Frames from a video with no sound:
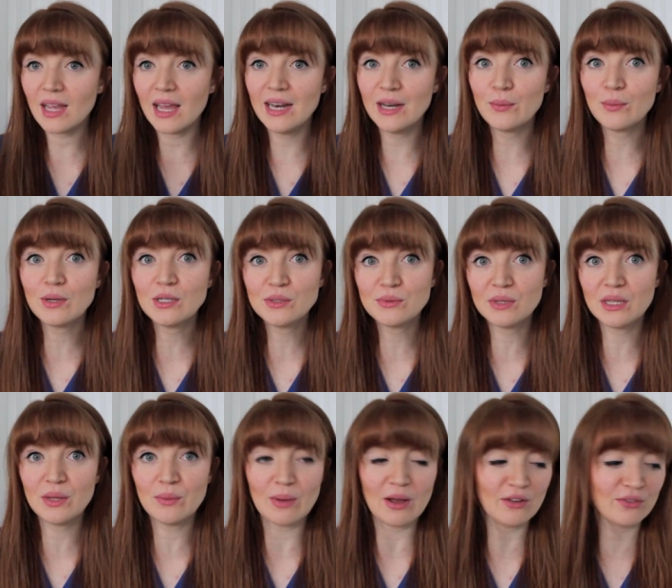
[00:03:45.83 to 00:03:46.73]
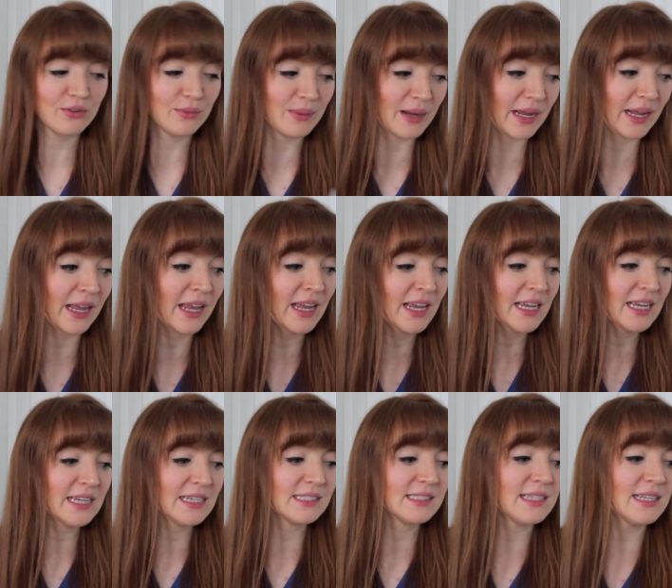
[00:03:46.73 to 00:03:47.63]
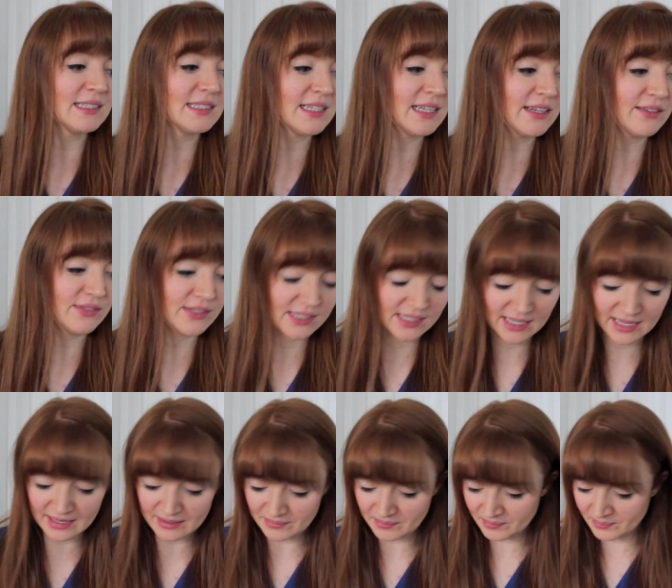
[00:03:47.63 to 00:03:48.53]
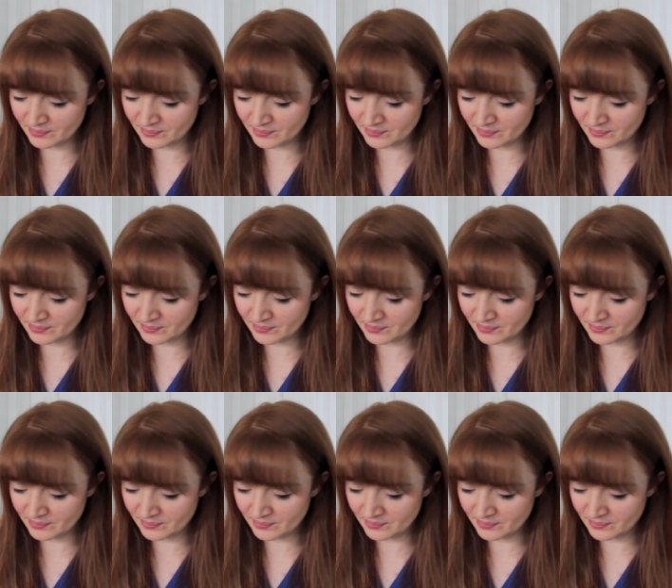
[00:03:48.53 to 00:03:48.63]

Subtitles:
and it works really well for my sensitive skin.